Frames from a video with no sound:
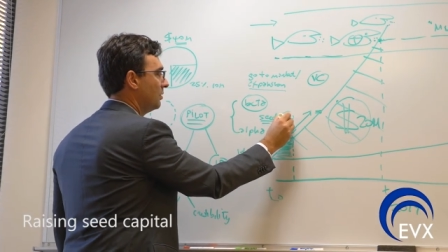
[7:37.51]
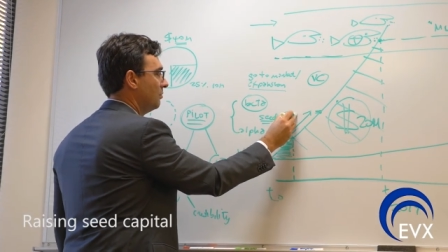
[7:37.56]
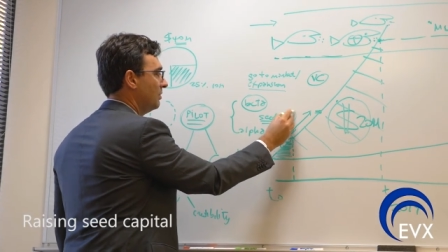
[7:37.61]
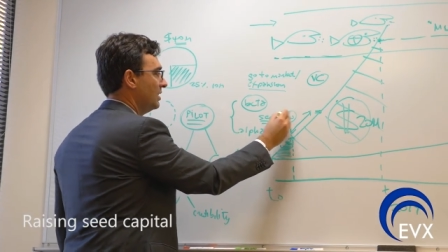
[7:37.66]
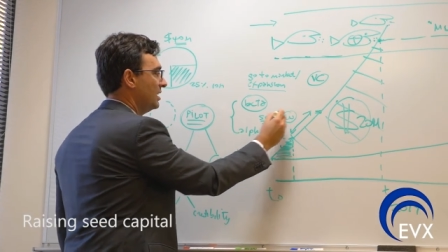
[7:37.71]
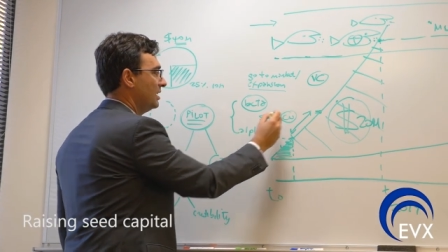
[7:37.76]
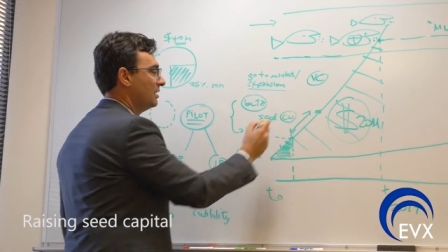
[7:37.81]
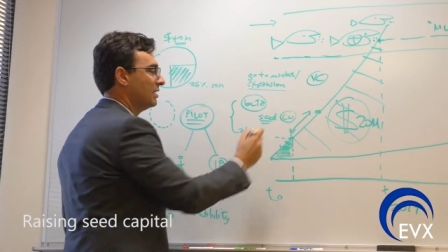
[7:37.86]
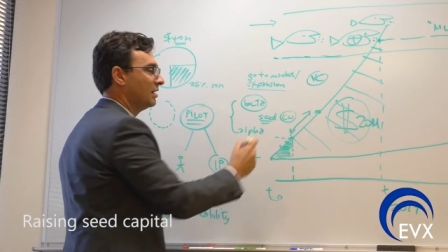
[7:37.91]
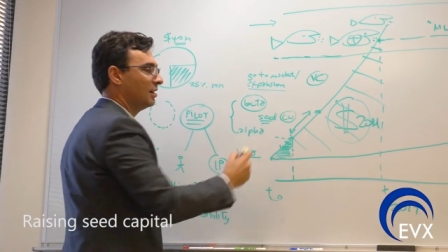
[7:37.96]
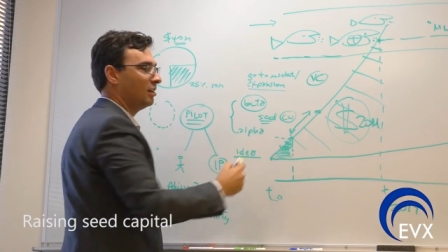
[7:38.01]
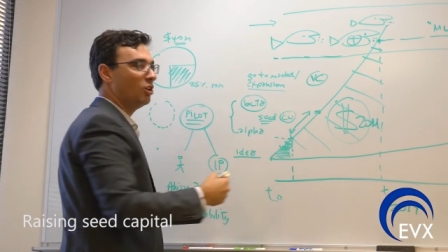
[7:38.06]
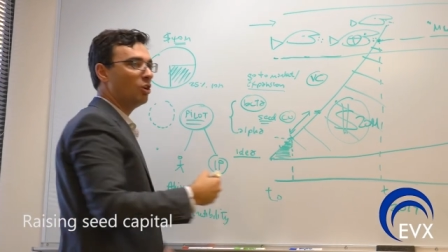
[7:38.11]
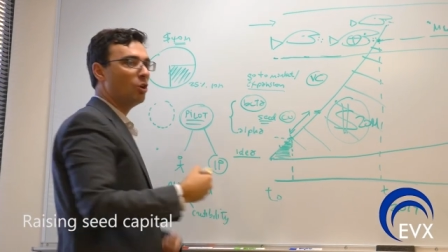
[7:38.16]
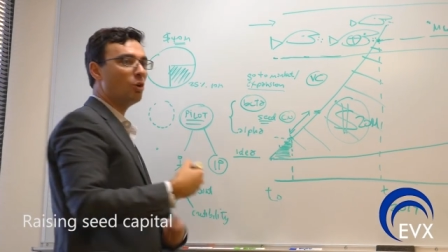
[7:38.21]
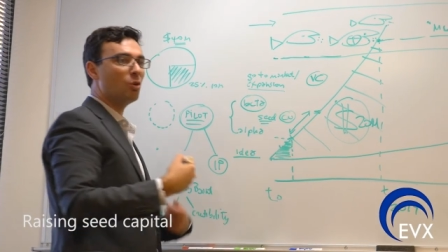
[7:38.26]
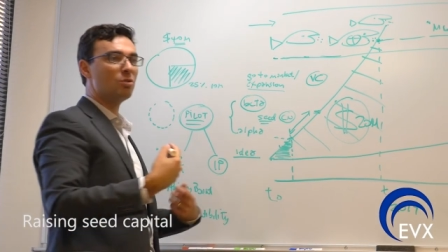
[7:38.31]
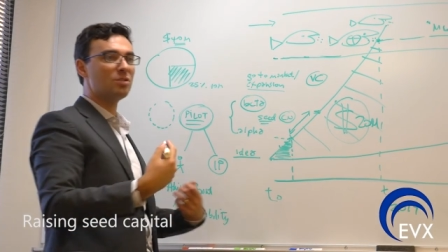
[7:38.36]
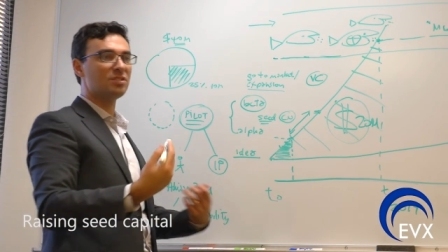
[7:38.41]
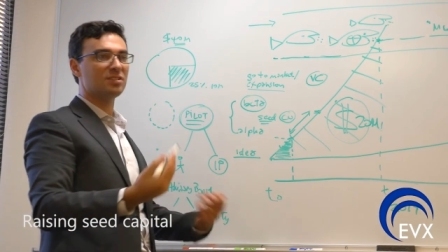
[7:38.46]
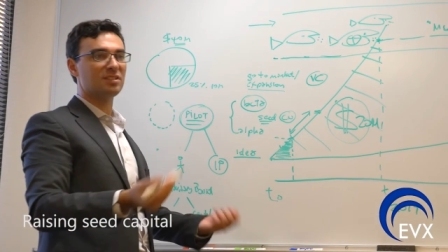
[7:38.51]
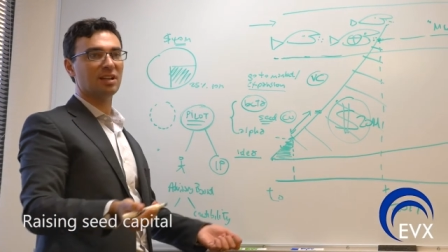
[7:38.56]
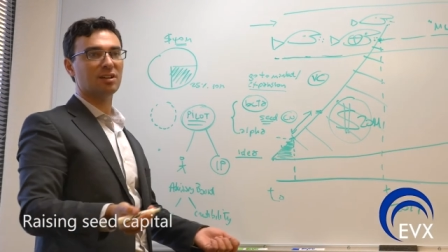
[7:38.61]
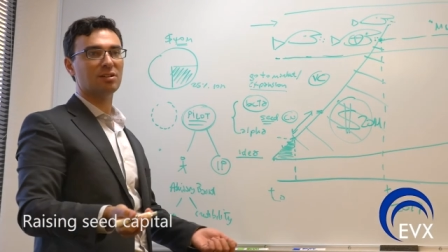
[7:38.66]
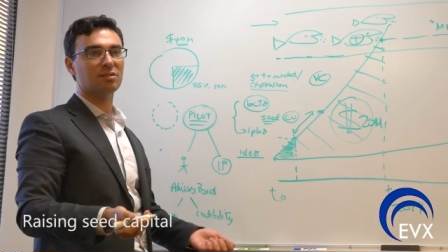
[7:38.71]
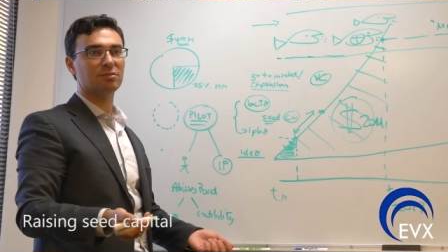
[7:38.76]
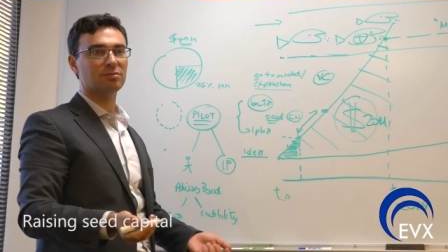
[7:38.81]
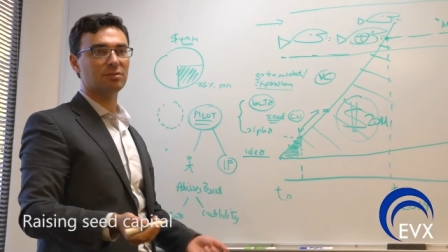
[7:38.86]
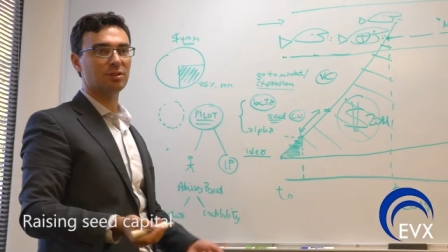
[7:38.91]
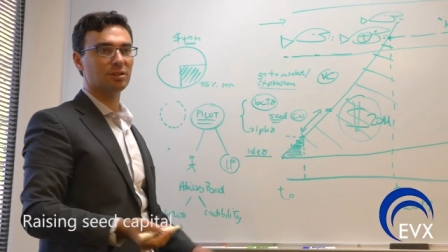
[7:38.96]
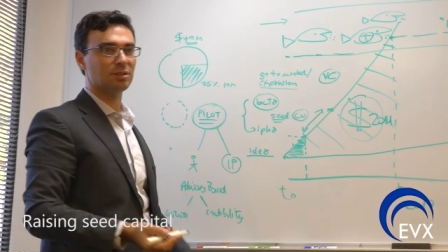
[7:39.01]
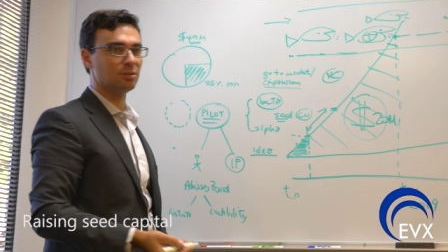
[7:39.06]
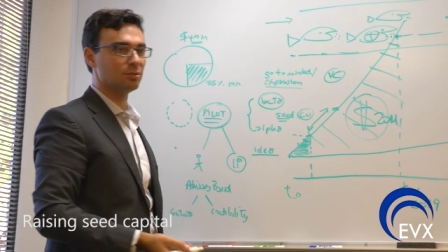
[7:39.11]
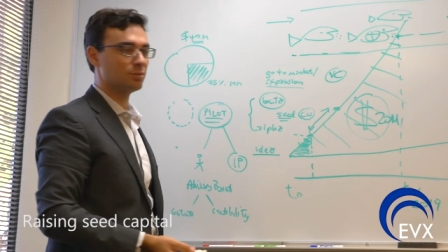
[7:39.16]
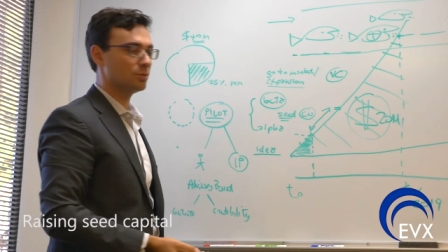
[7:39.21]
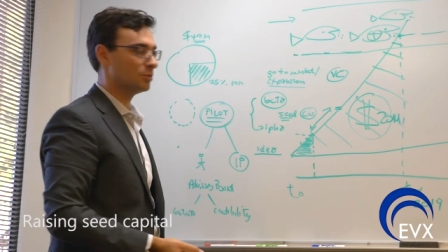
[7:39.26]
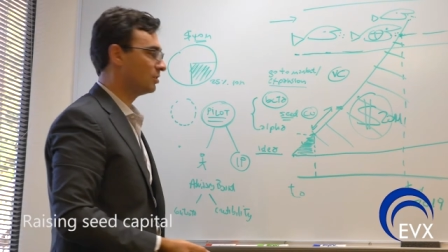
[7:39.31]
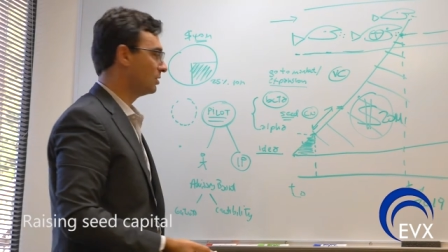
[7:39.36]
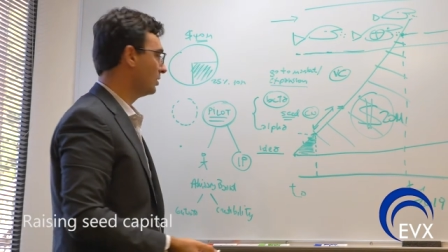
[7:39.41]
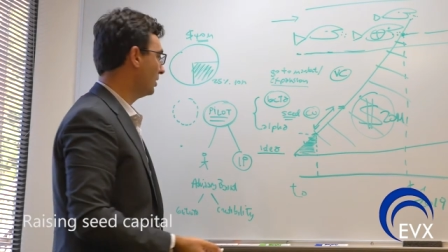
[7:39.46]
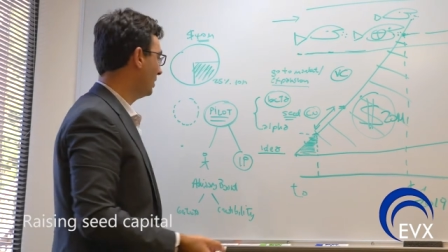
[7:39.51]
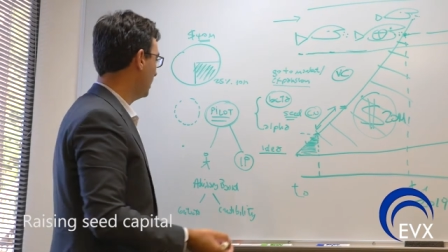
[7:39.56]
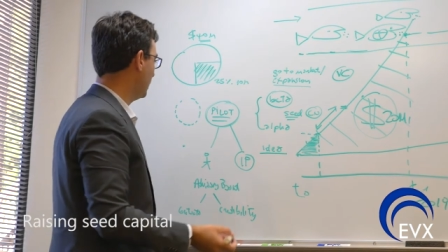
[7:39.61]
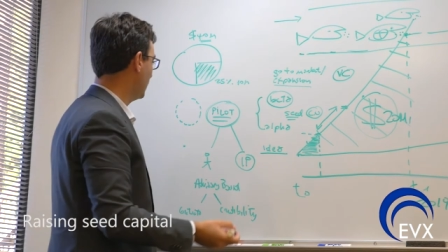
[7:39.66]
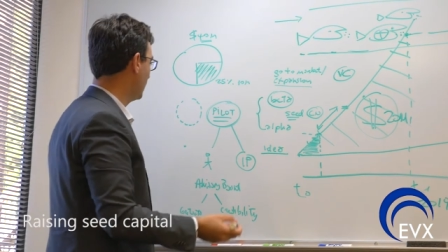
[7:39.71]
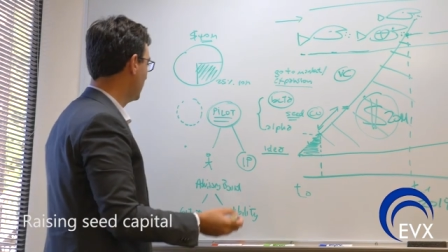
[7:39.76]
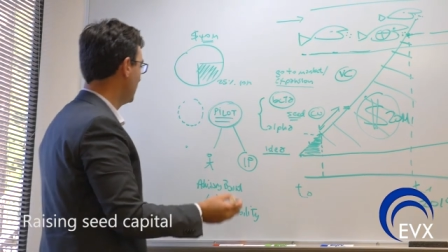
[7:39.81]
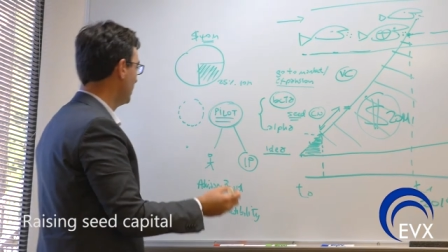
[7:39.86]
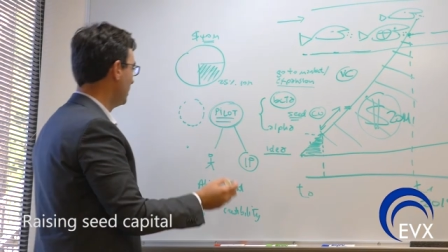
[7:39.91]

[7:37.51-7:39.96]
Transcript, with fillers: meaning they're loans that convert into stock.